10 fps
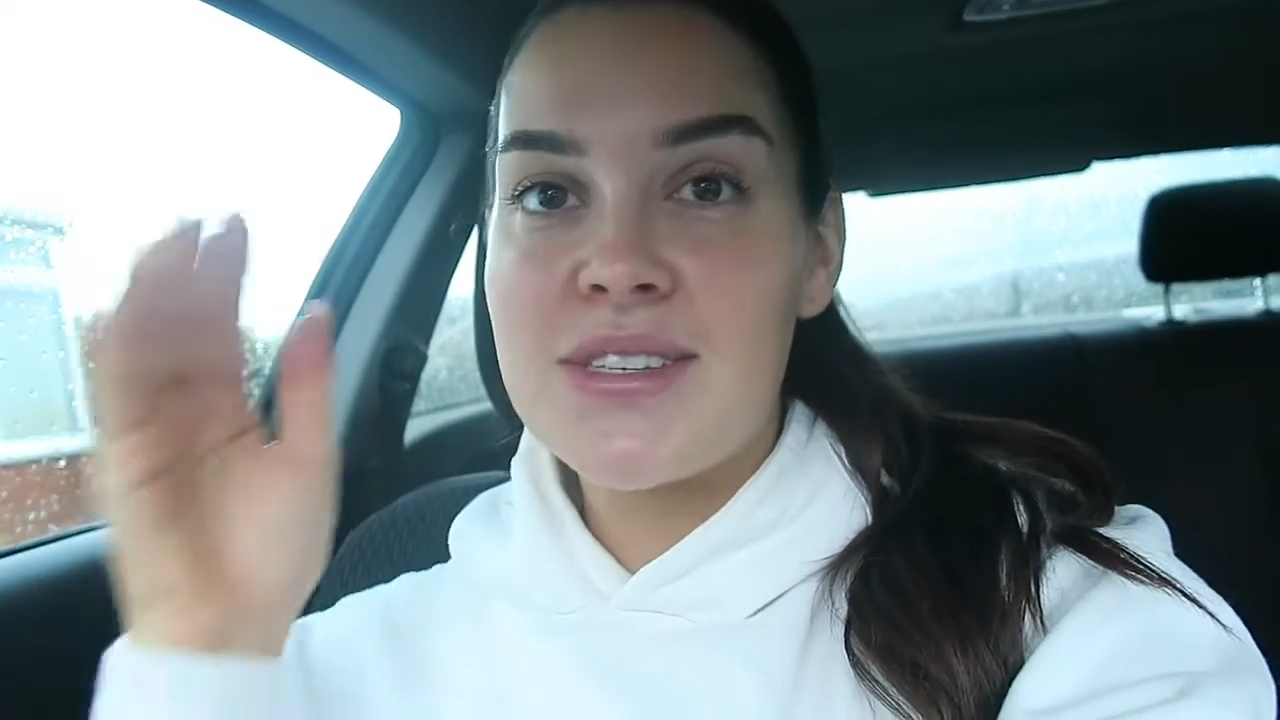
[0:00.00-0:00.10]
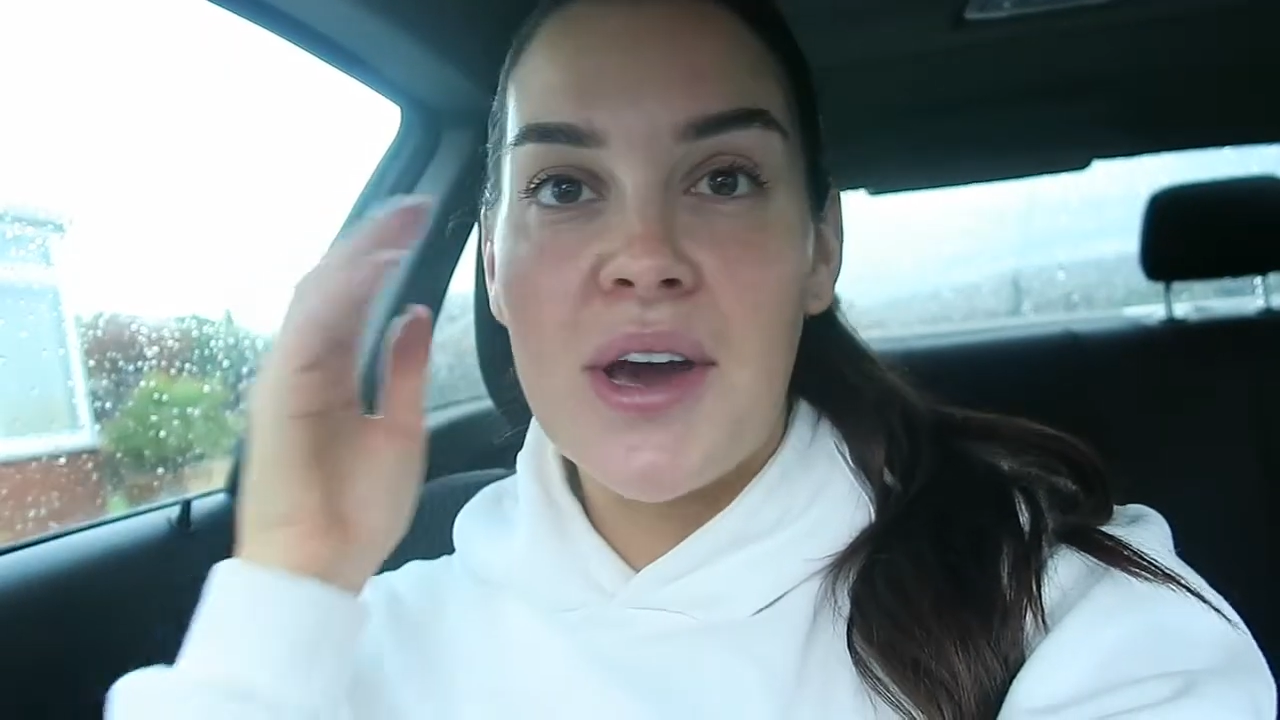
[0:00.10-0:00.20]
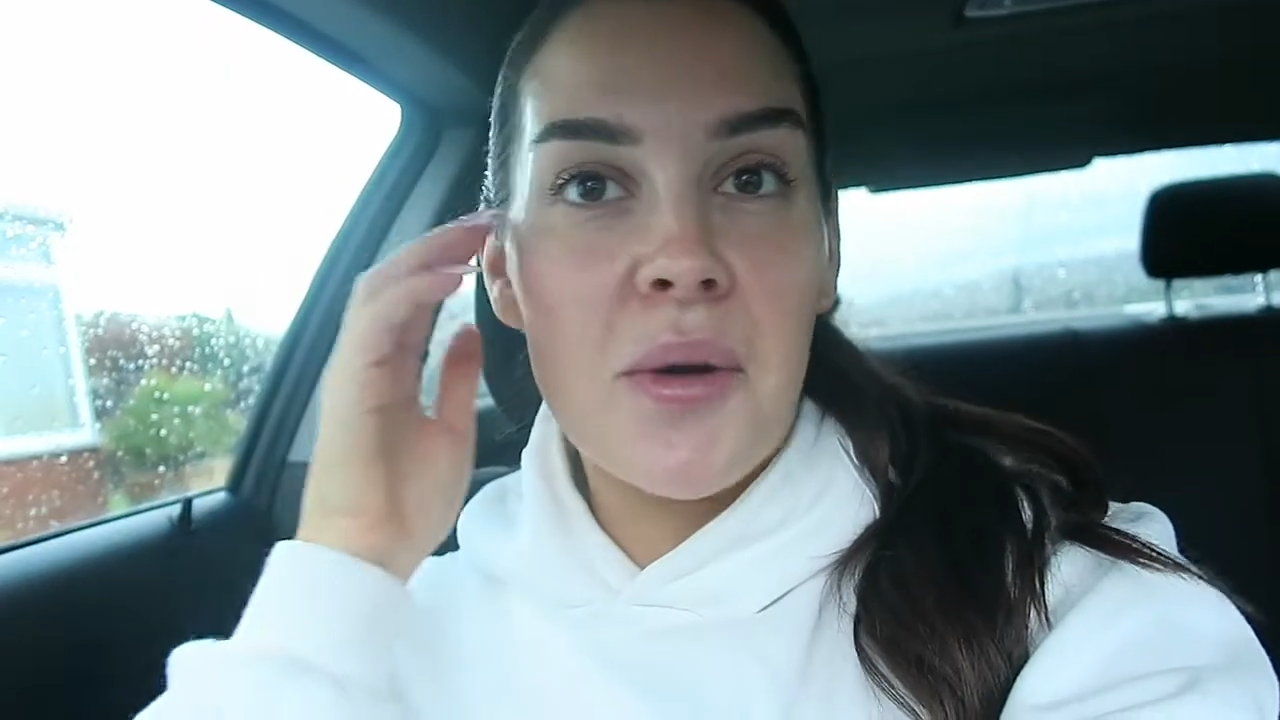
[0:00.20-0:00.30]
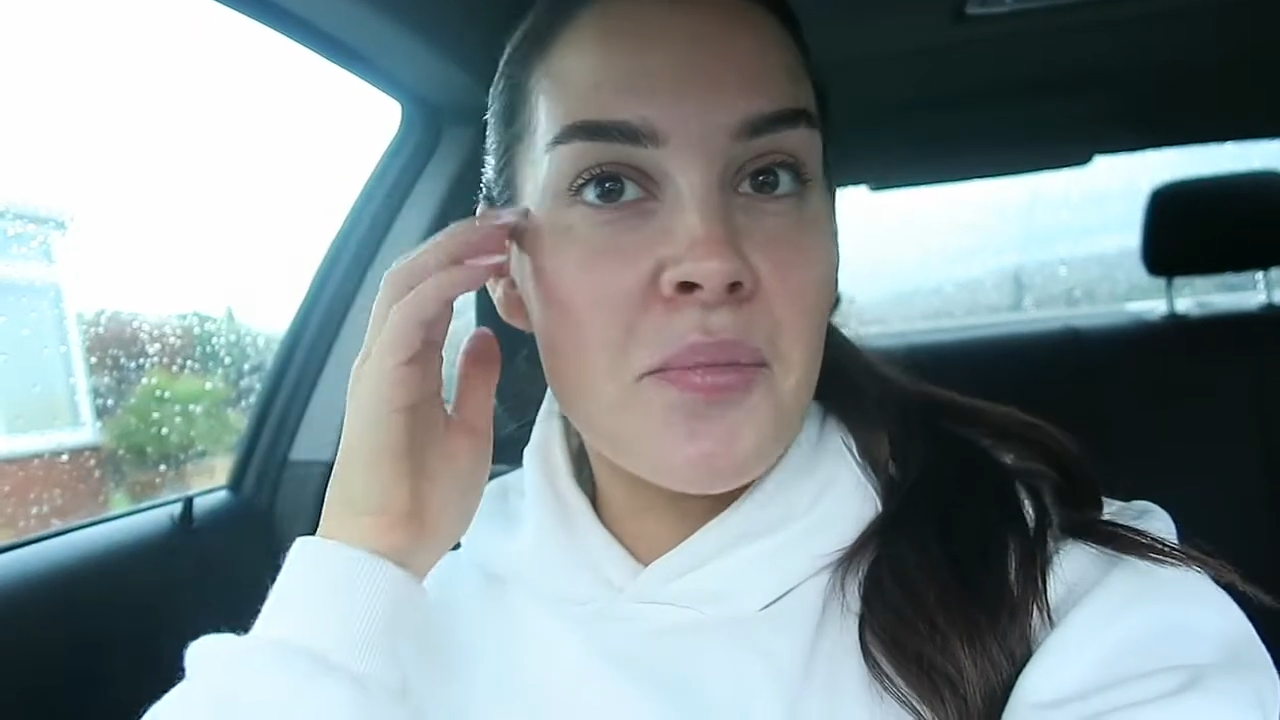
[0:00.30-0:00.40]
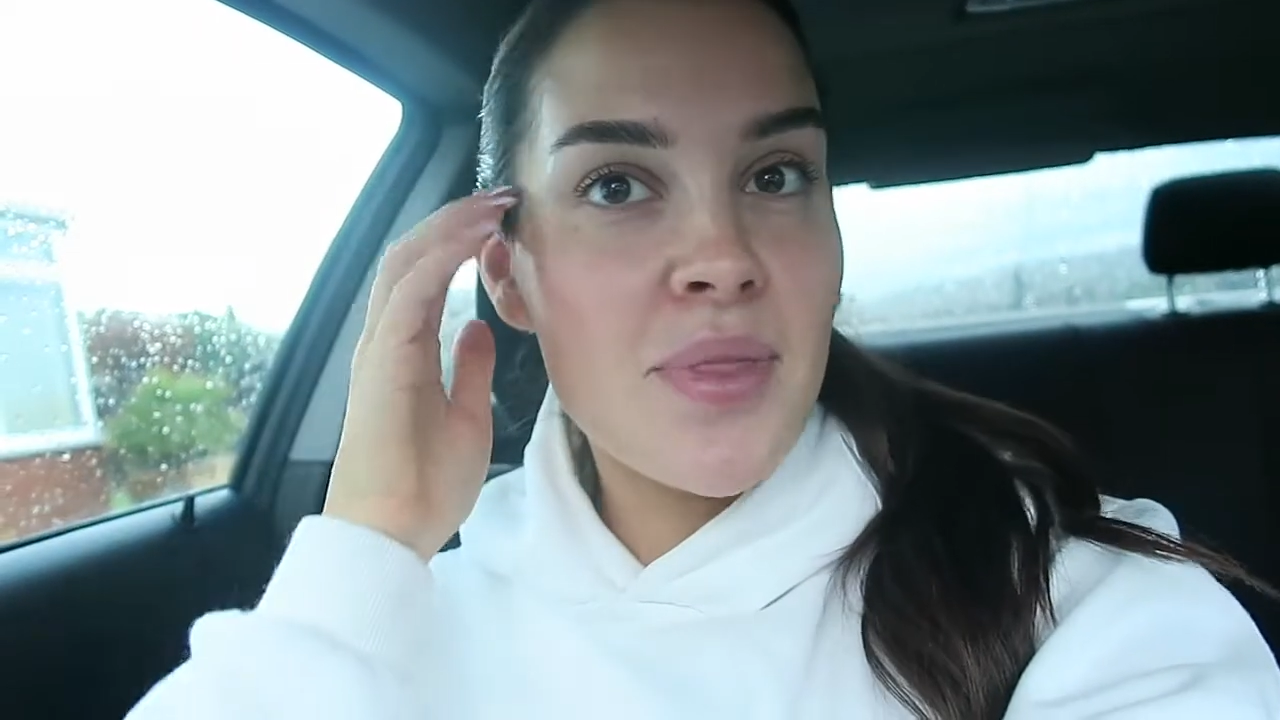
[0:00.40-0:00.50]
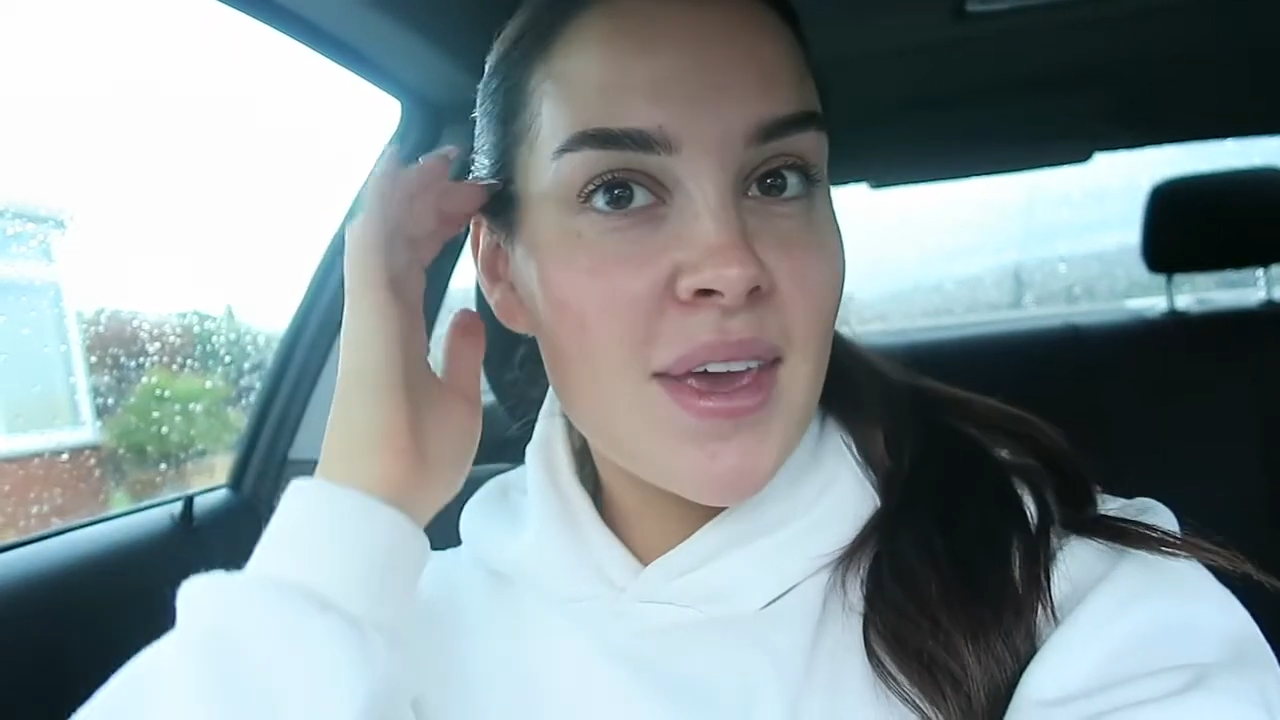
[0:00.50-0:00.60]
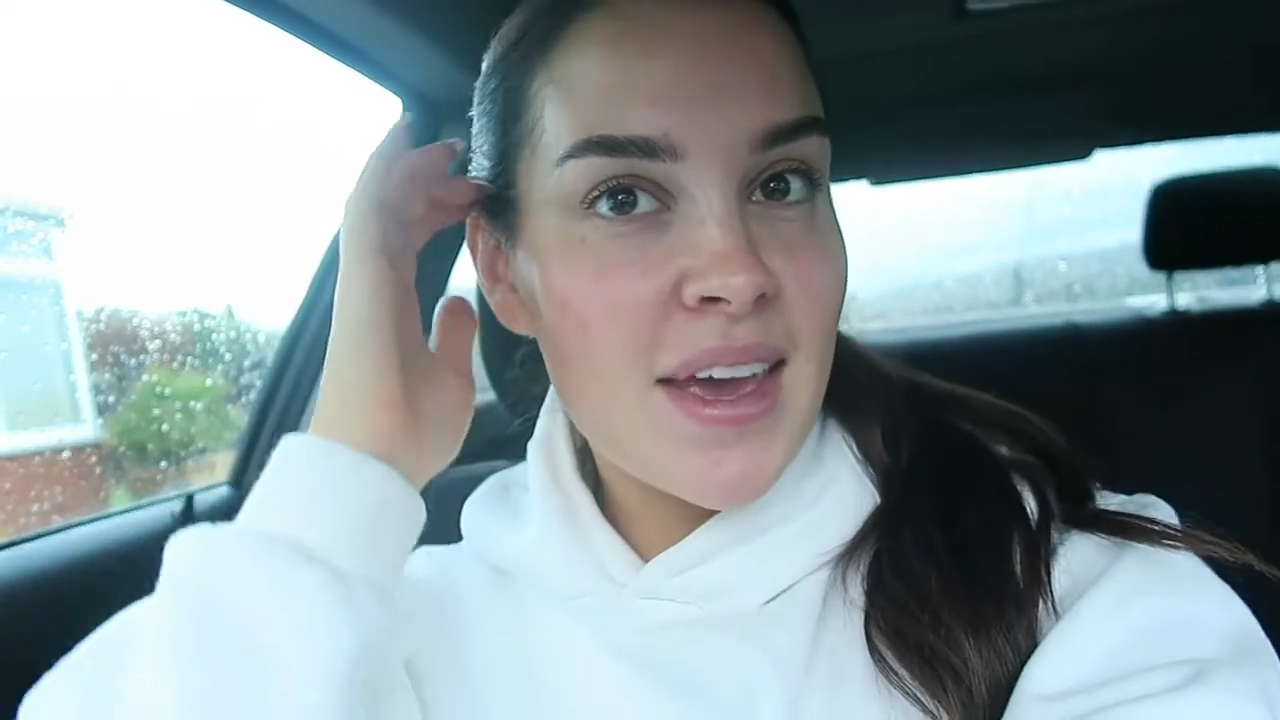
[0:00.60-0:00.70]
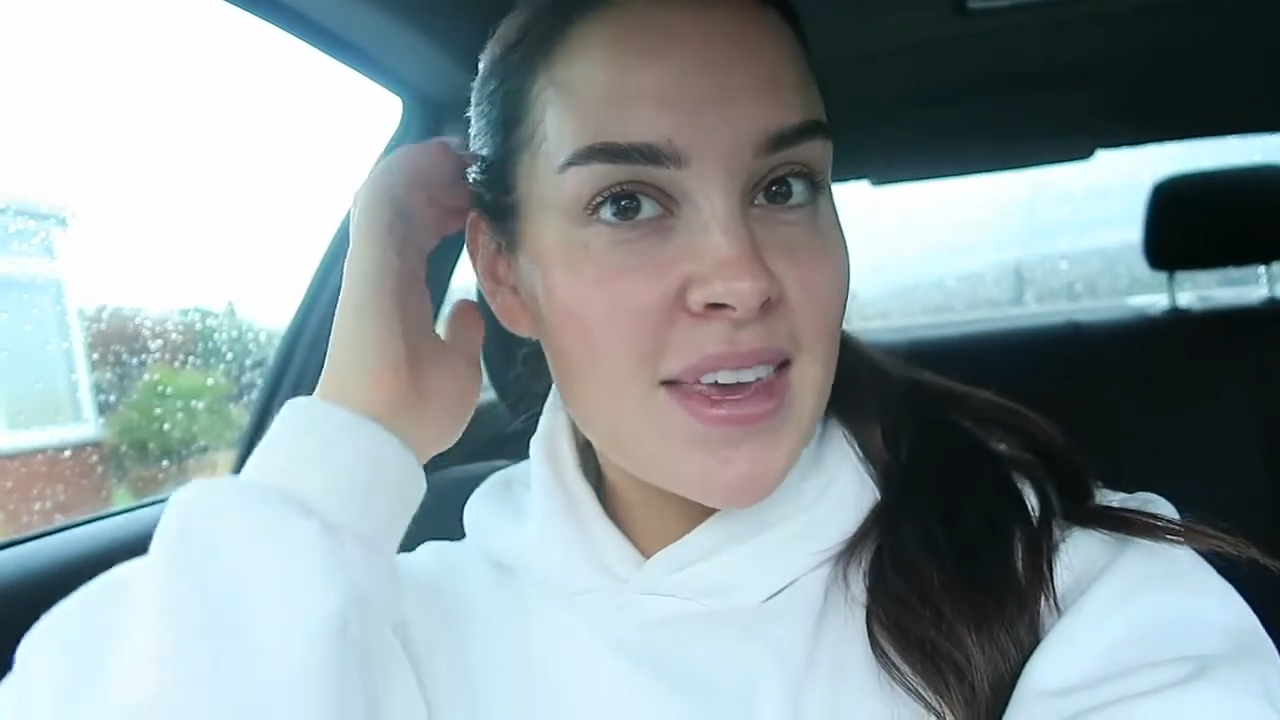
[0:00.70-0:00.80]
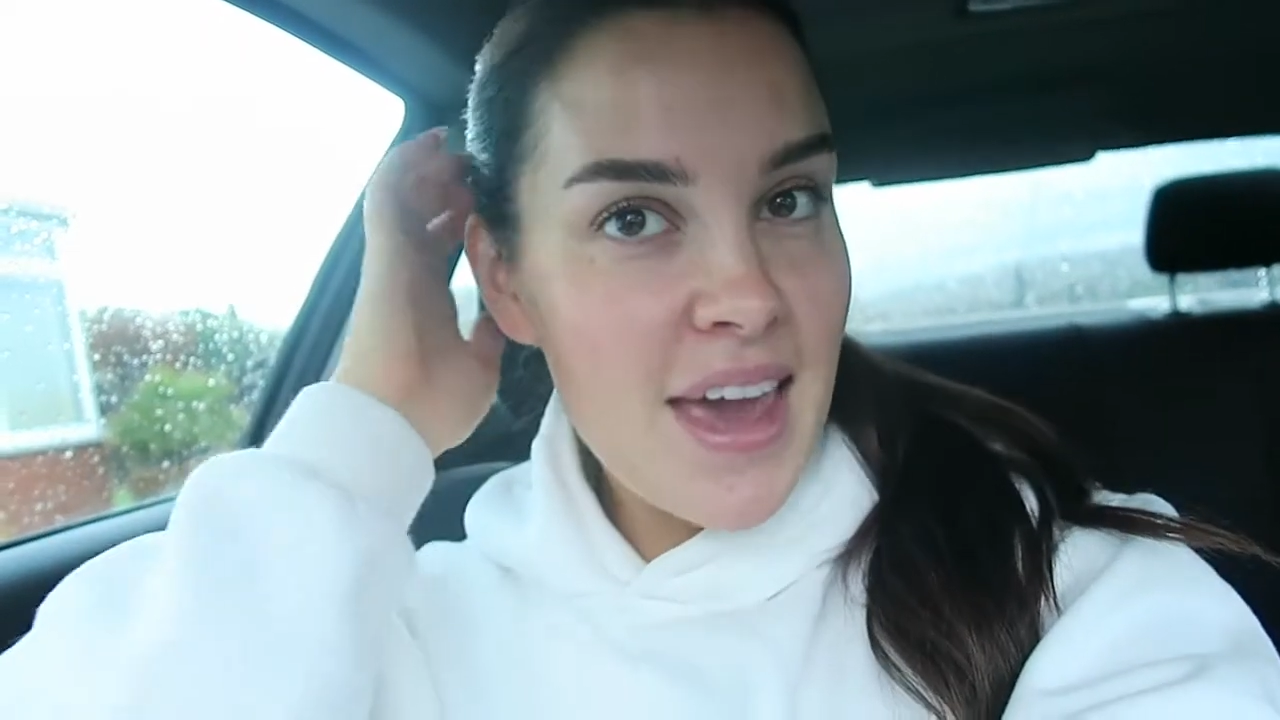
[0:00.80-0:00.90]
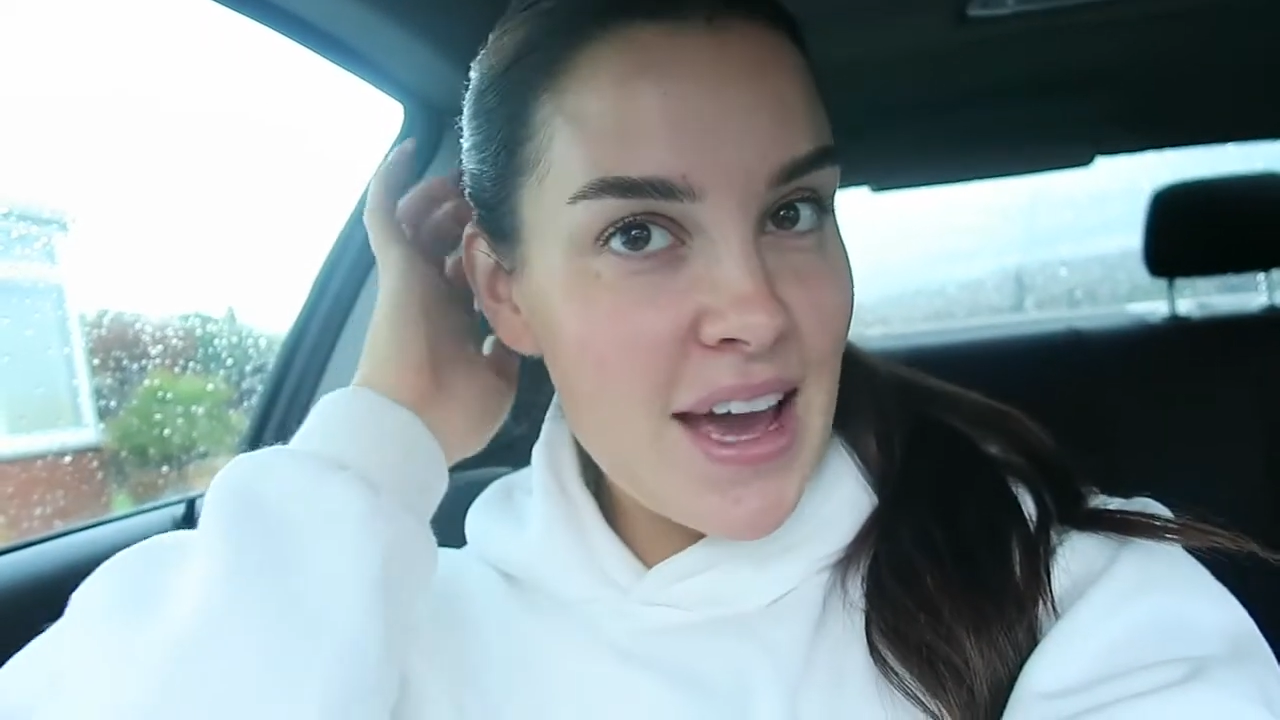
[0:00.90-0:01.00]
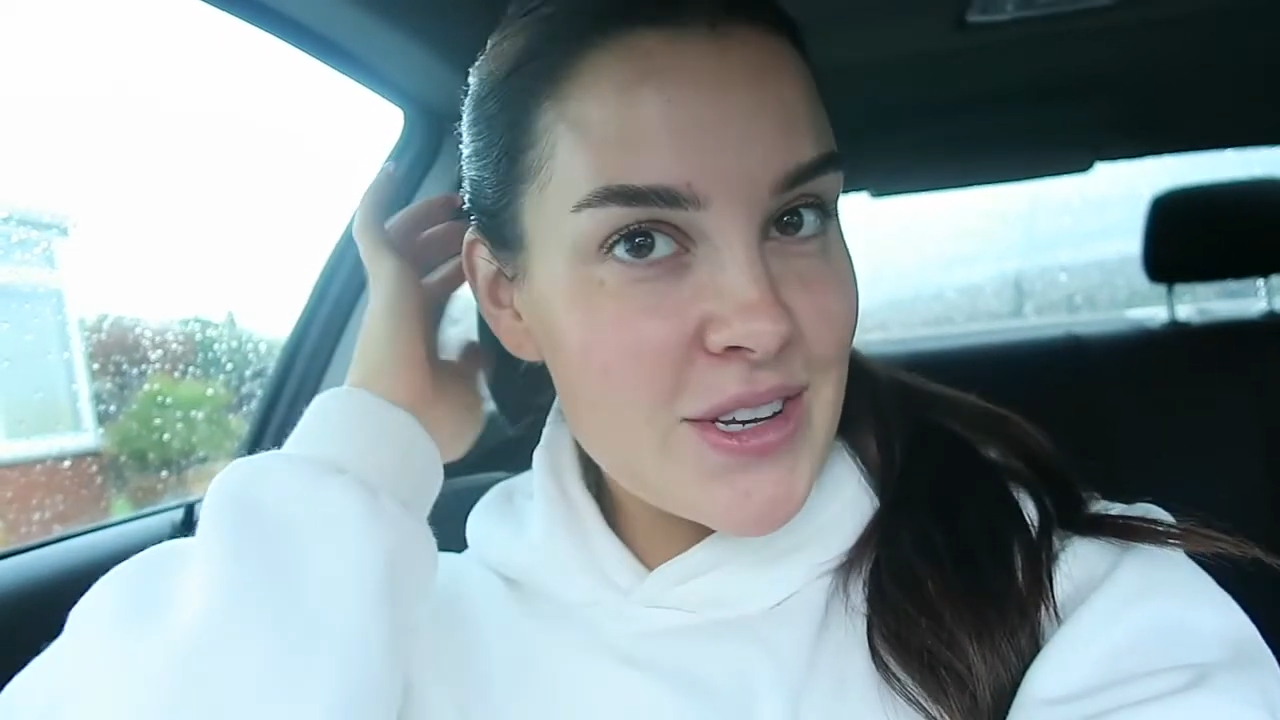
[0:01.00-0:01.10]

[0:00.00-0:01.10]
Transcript: So yeah,